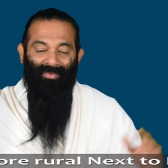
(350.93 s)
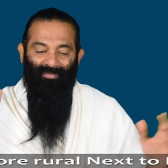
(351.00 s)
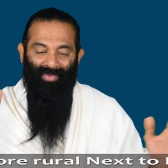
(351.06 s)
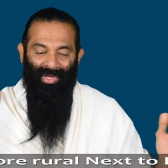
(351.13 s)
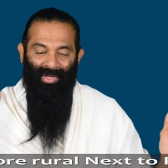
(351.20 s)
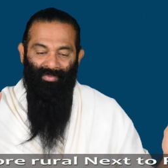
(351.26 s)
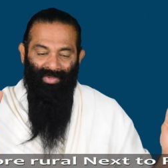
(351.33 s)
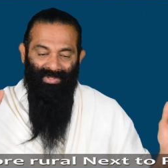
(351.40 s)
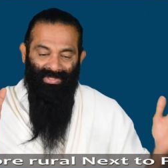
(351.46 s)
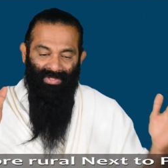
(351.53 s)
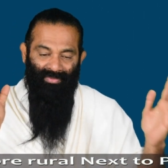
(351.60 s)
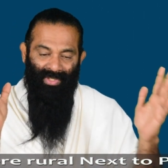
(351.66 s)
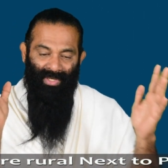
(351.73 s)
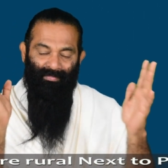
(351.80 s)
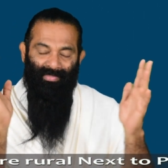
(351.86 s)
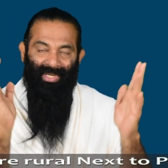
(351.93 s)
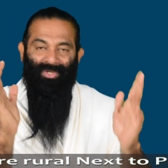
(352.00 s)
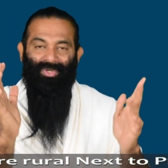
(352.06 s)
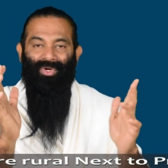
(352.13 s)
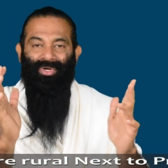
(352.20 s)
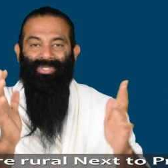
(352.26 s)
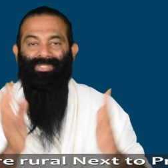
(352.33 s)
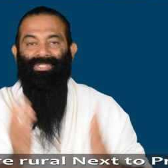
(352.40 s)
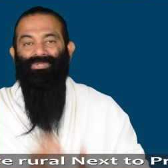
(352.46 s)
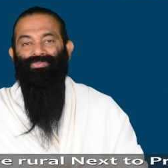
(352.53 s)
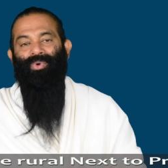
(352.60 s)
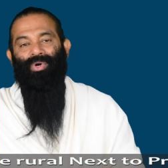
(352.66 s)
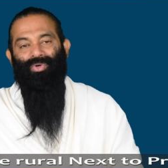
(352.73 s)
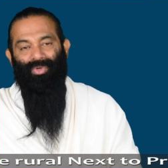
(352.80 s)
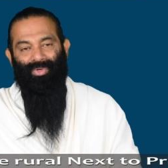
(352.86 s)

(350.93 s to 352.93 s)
When he was doing a big donation, small